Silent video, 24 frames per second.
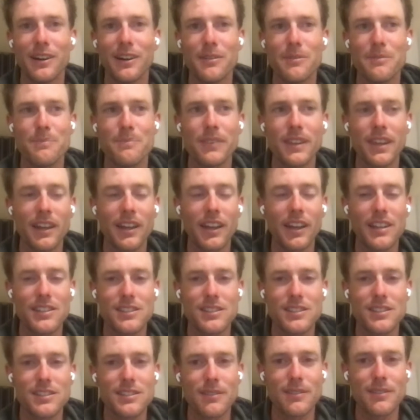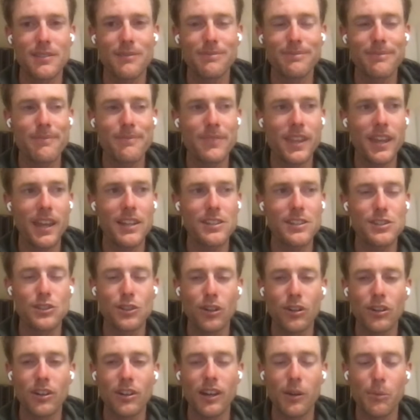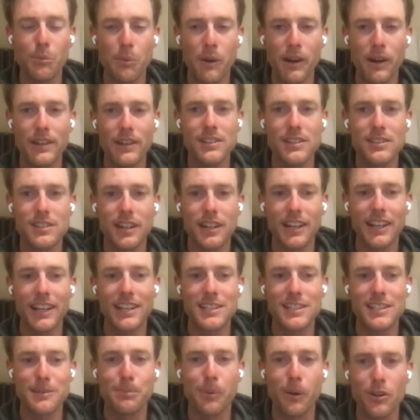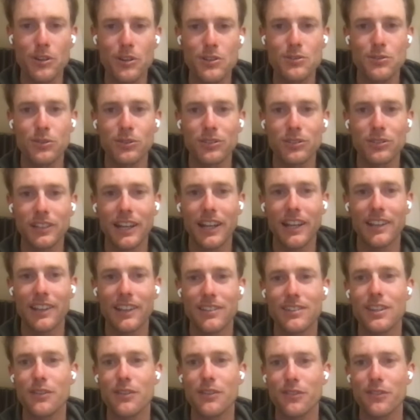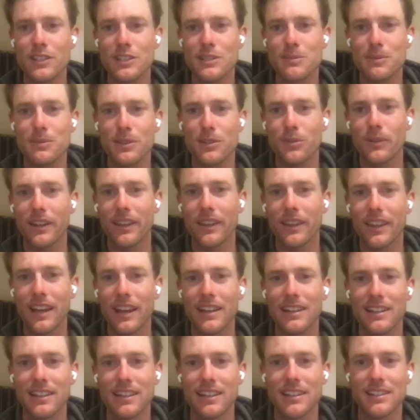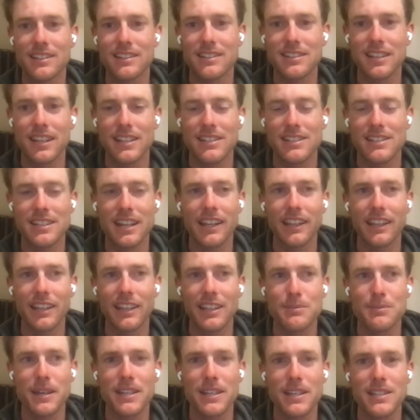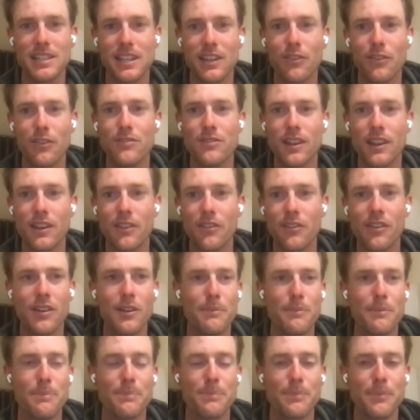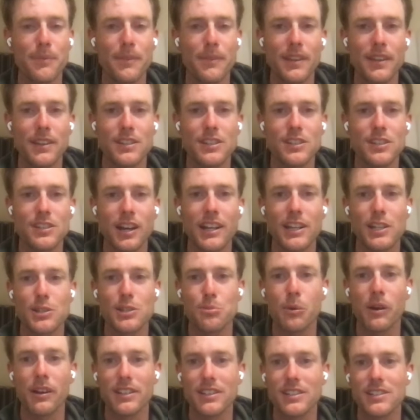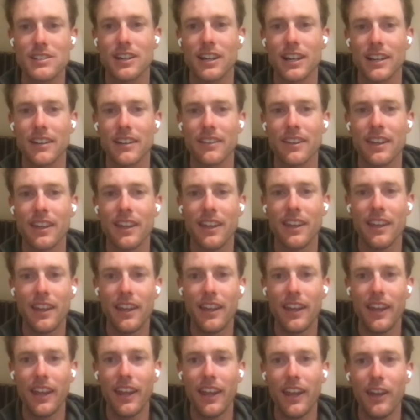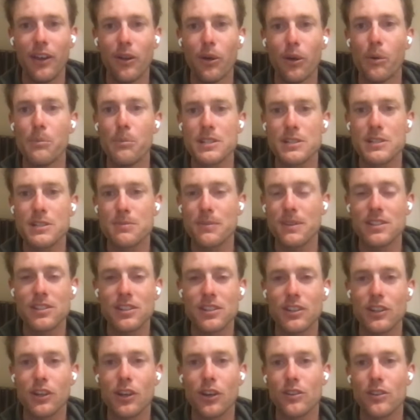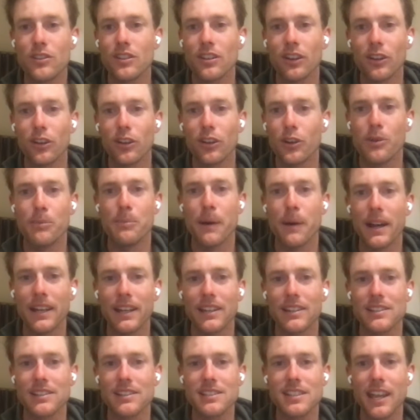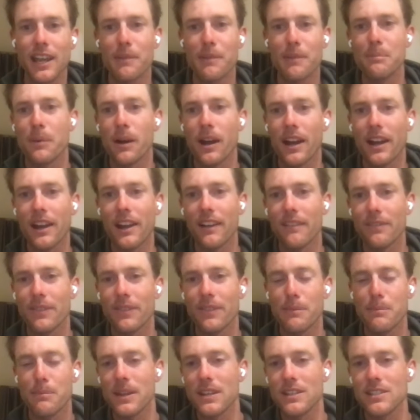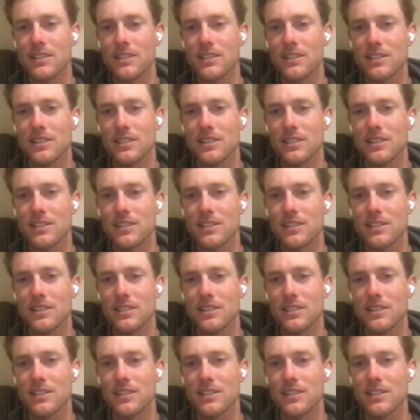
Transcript: It's not a one design, it's a box rule. And the difference between that in sailing is basically if a design is one design, it almost means you can go to the local Bunnings and buy the pieces,